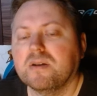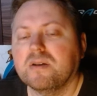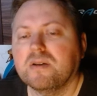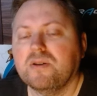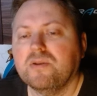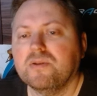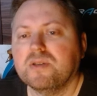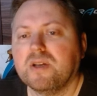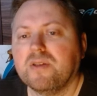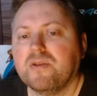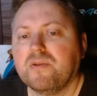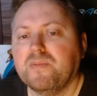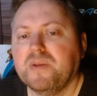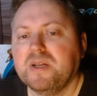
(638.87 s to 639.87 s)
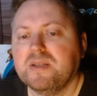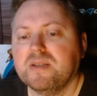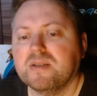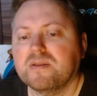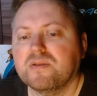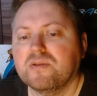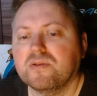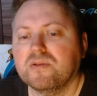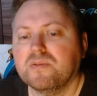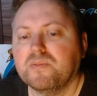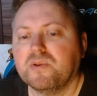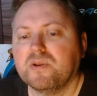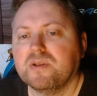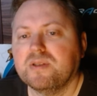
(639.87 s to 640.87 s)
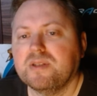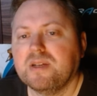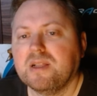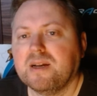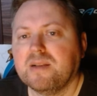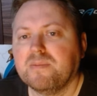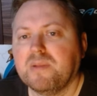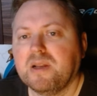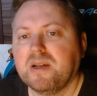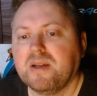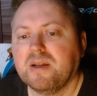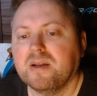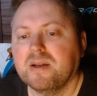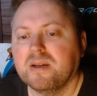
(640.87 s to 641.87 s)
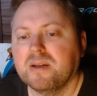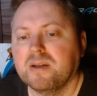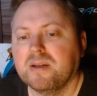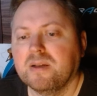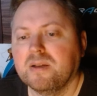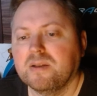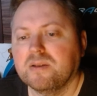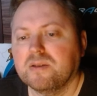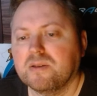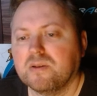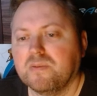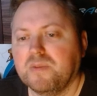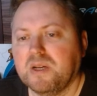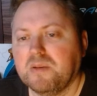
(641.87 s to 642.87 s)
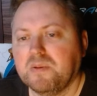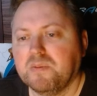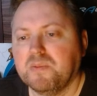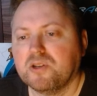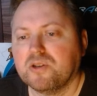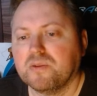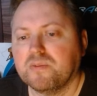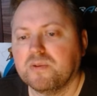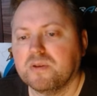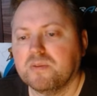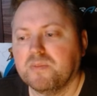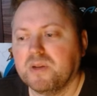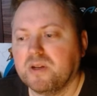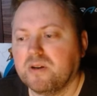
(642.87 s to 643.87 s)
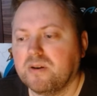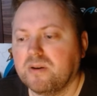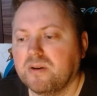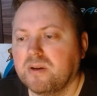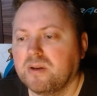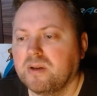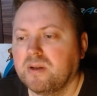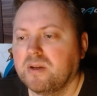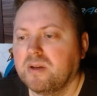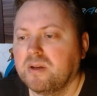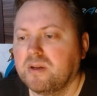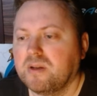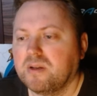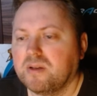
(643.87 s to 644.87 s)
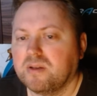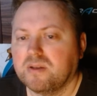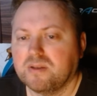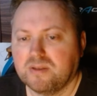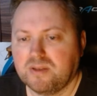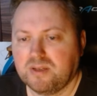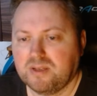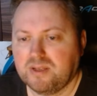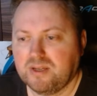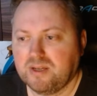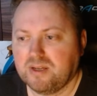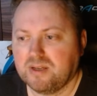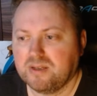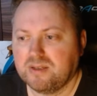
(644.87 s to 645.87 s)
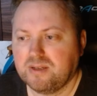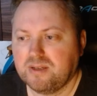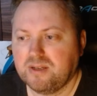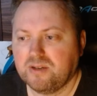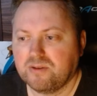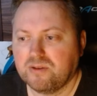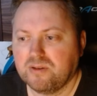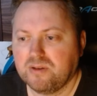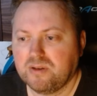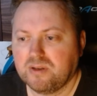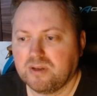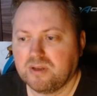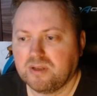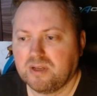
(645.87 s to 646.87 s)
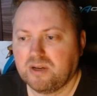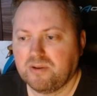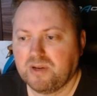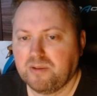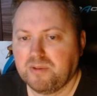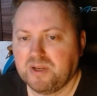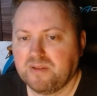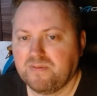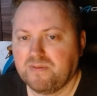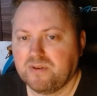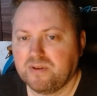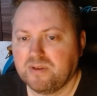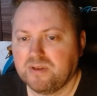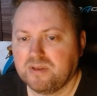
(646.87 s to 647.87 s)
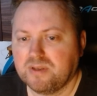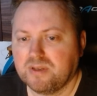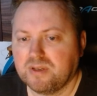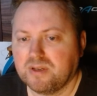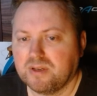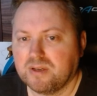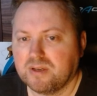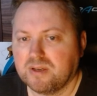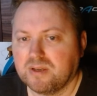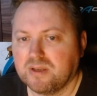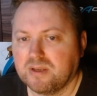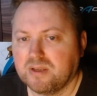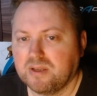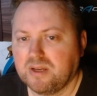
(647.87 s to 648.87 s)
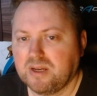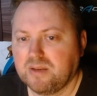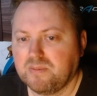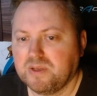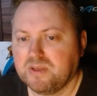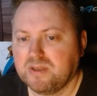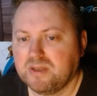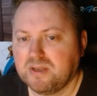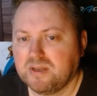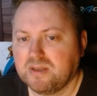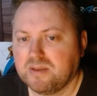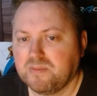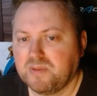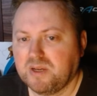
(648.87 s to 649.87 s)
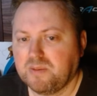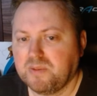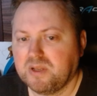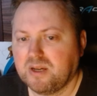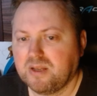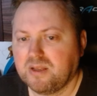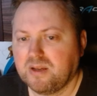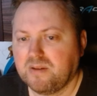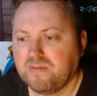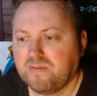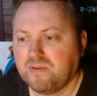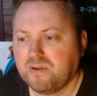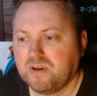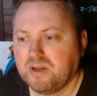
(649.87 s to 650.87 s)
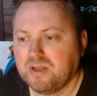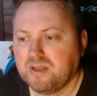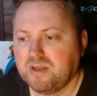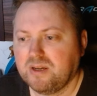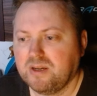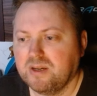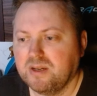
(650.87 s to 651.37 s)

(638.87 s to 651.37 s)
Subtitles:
use other pieces to support c-line play. So maybe bishop was better. CD you took. Now he went for this knight b6, maybe knight a4 idea.